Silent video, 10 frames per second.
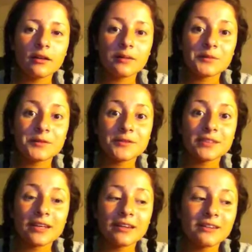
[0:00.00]
I'm so
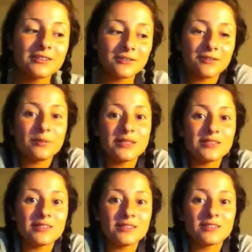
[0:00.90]
excited I get to go to the beach
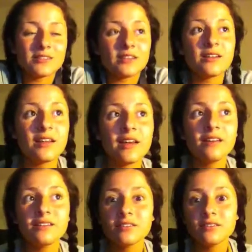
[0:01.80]
Sunday.